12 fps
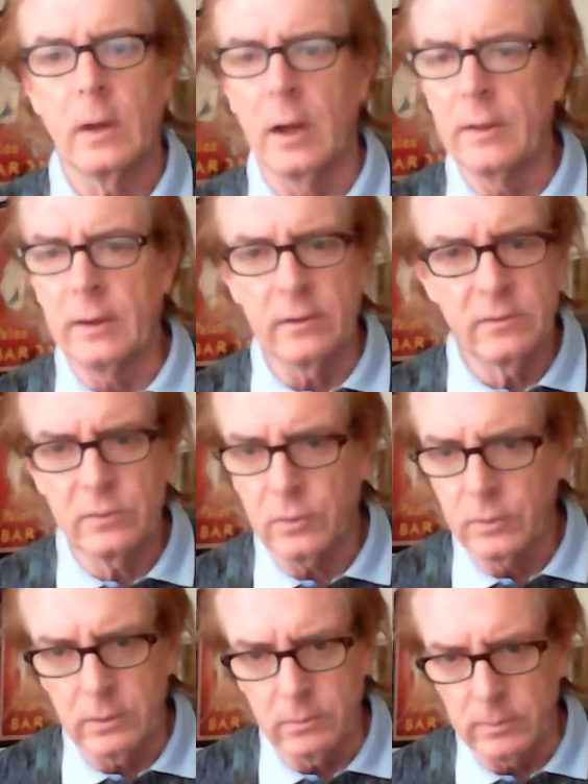I think it's
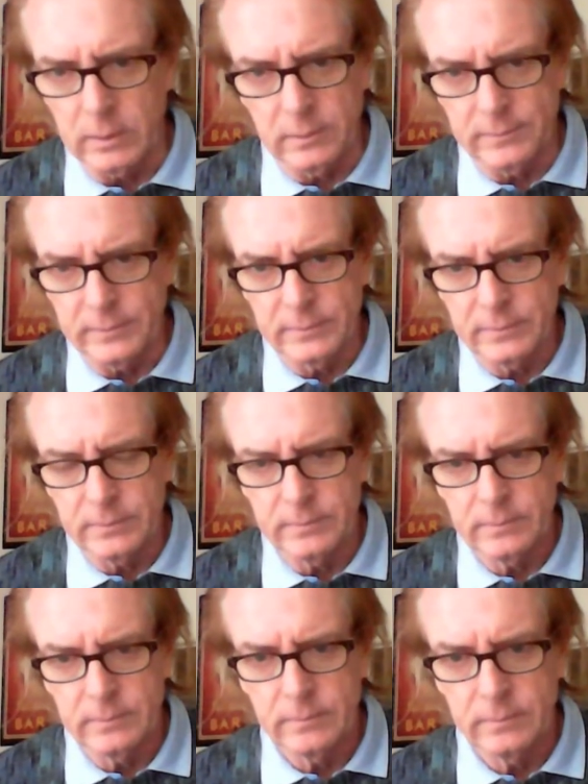totally irrelevant.
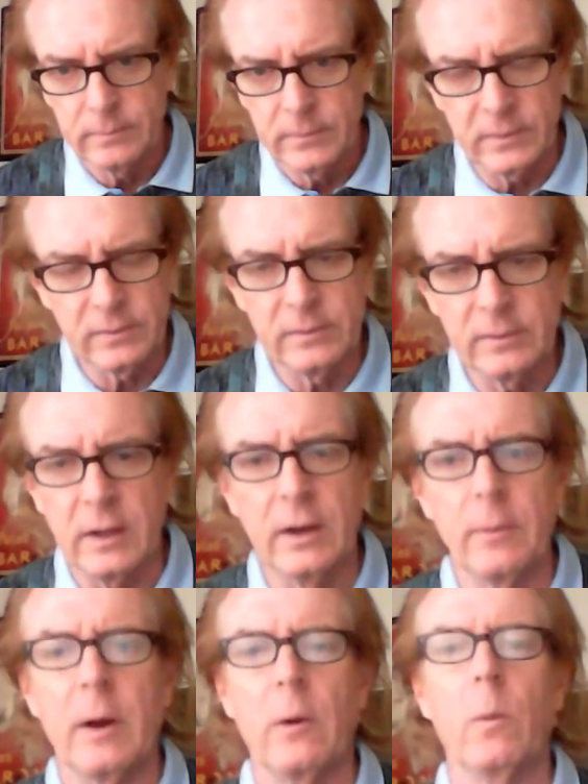This is not
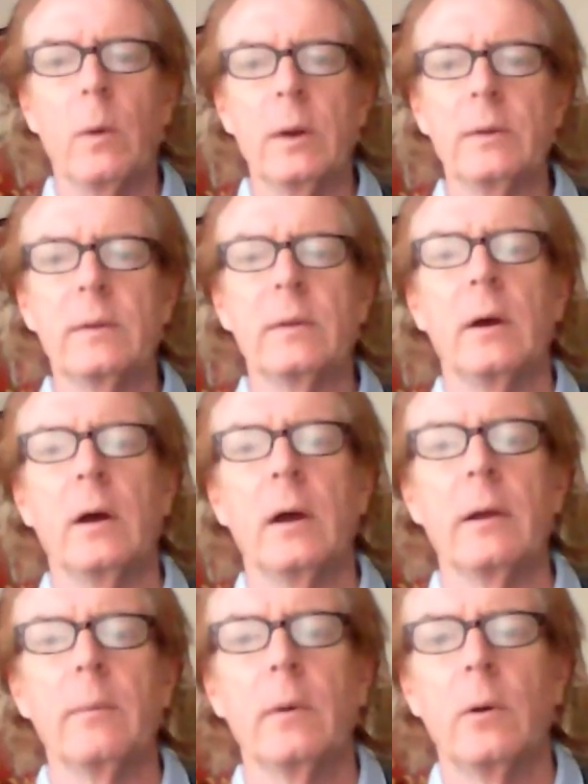about one
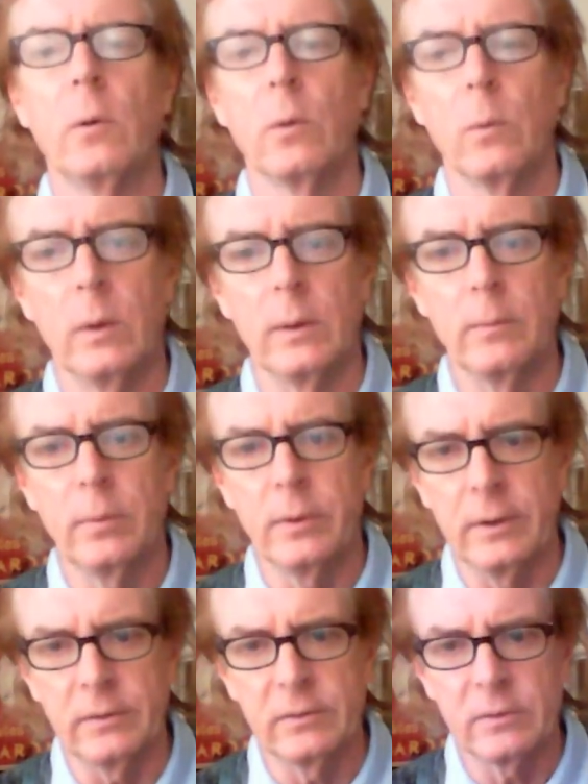time or one
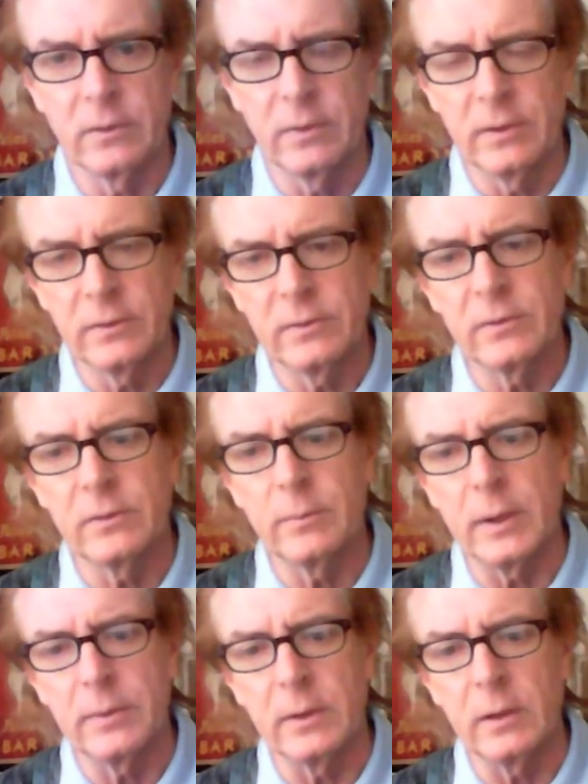place. This is
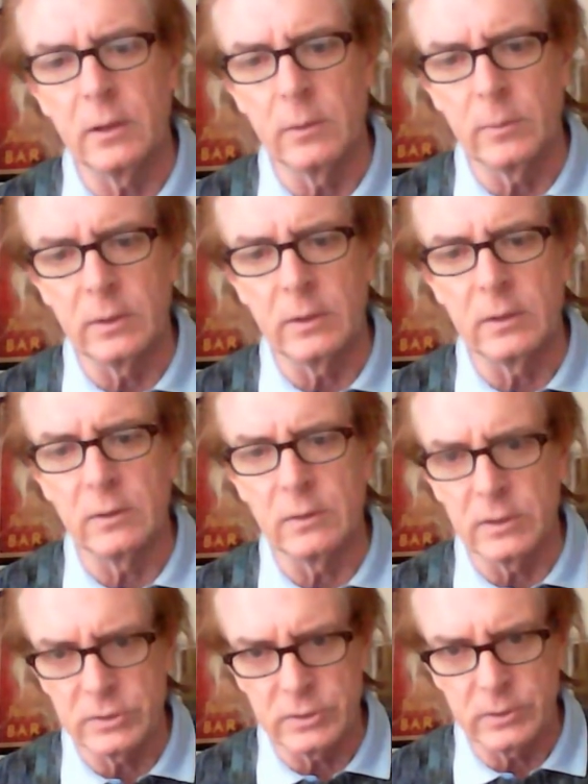about the human
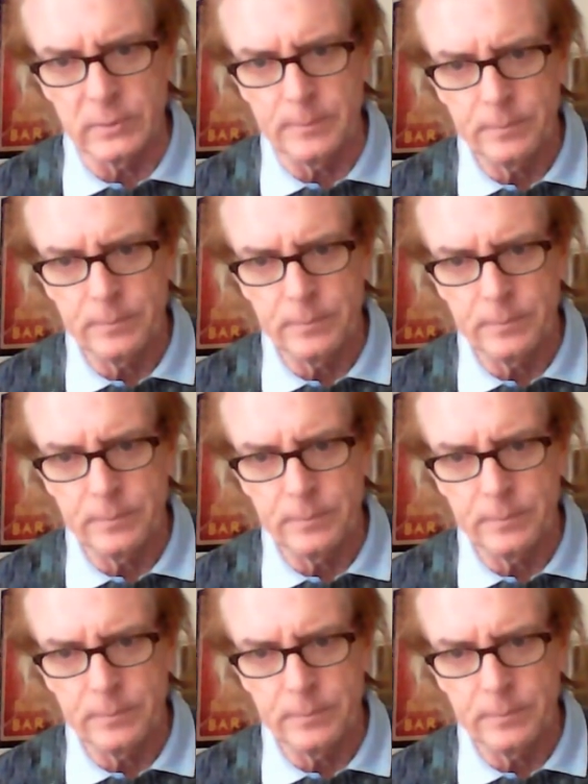condition.